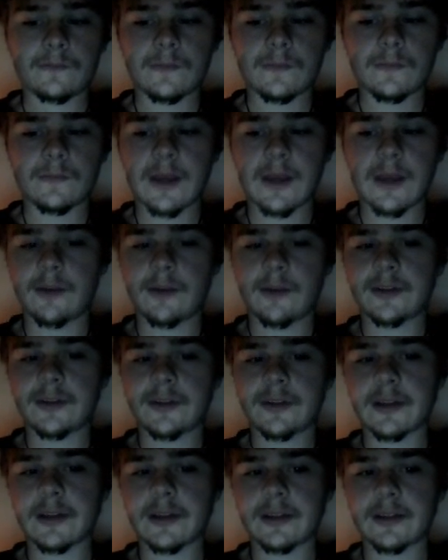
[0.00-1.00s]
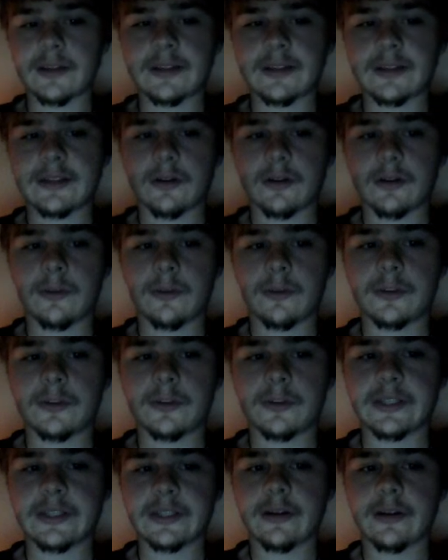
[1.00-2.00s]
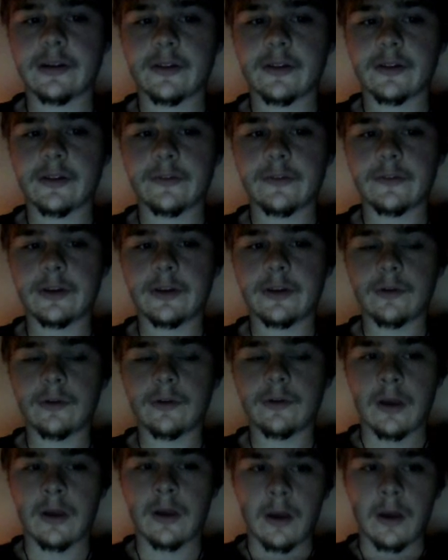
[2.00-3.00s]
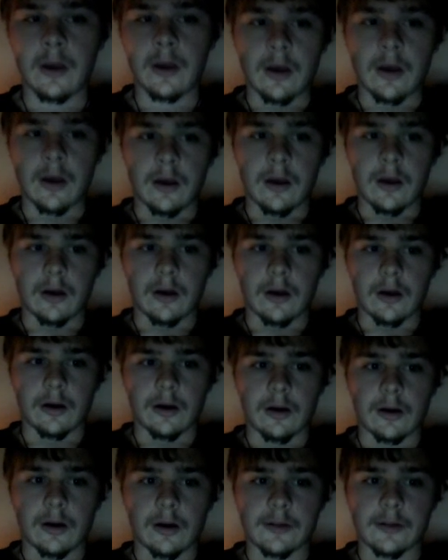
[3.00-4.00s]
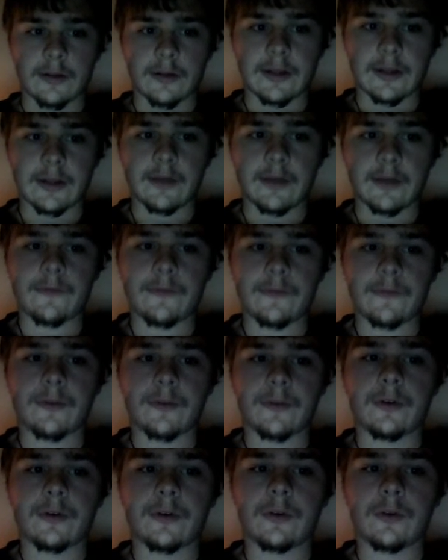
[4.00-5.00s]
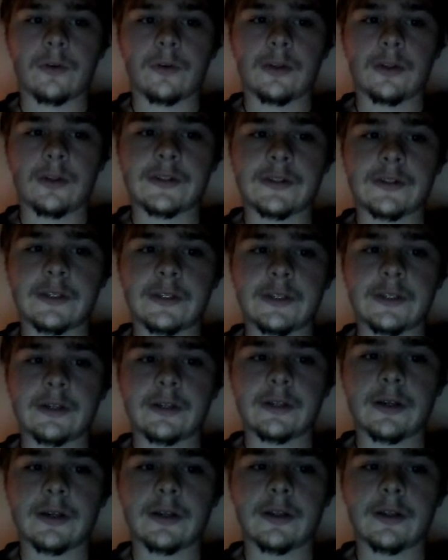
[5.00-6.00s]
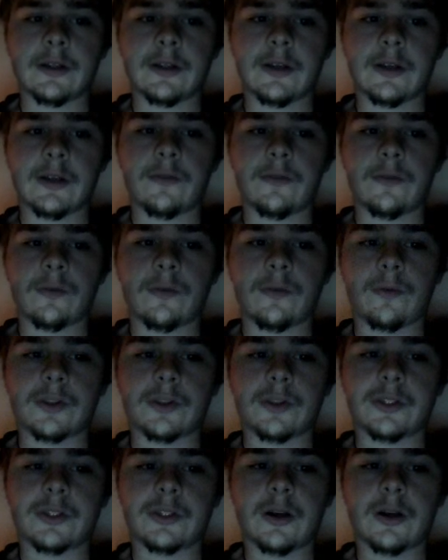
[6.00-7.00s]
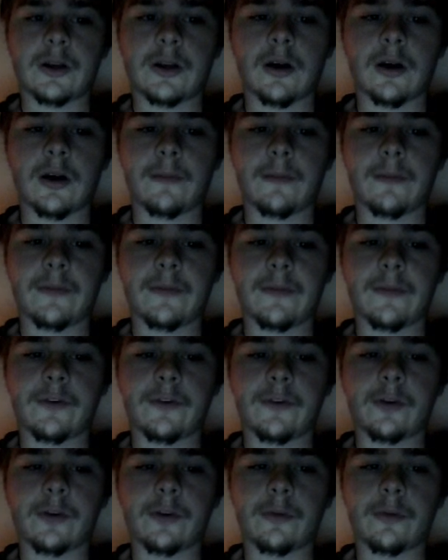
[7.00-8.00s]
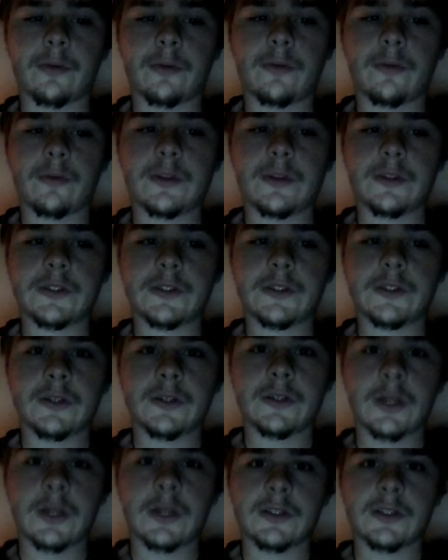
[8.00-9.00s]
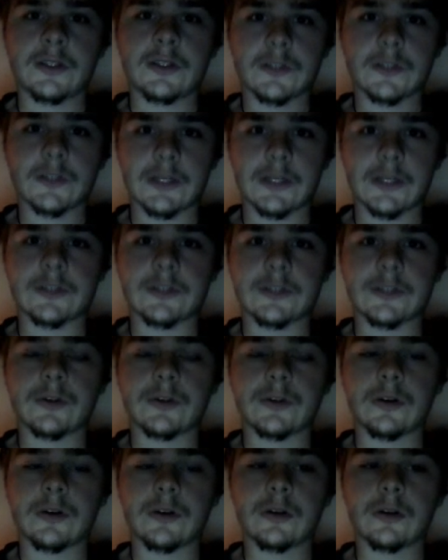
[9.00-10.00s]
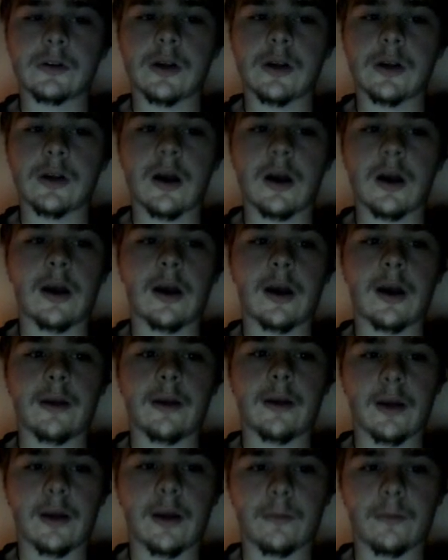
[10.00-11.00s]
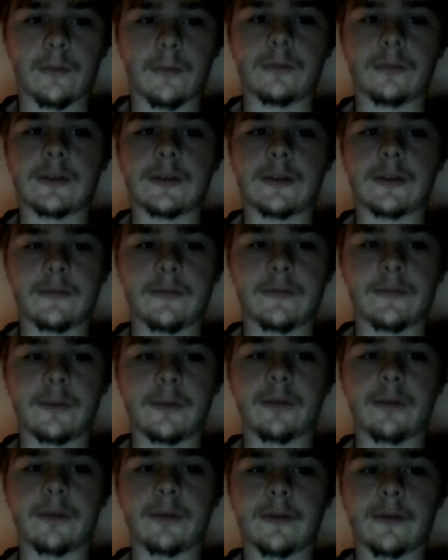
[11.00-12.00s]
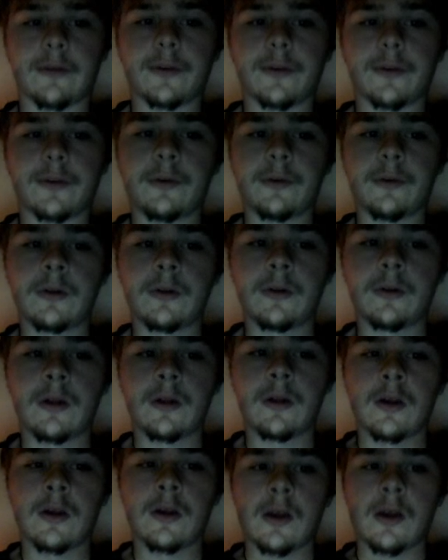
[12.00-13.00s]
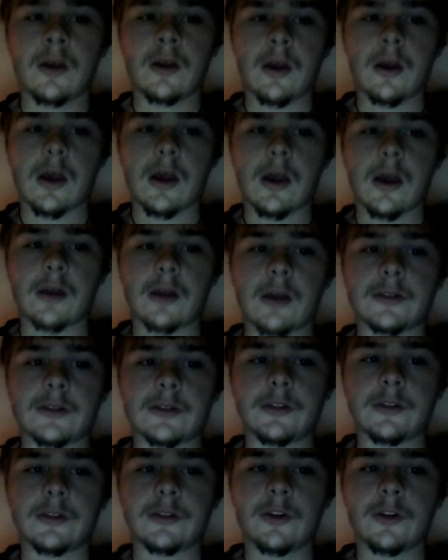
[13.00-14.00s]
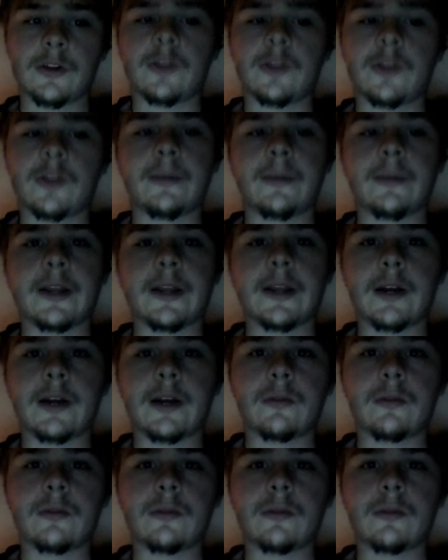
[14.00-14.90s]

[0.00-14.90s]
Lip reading: Anyways, I think that's all I'm going to say on this video. Thank you for listening, and thank you for watching. If you're going through this, stay strong. I will definitely pray for you, and you'll make it out.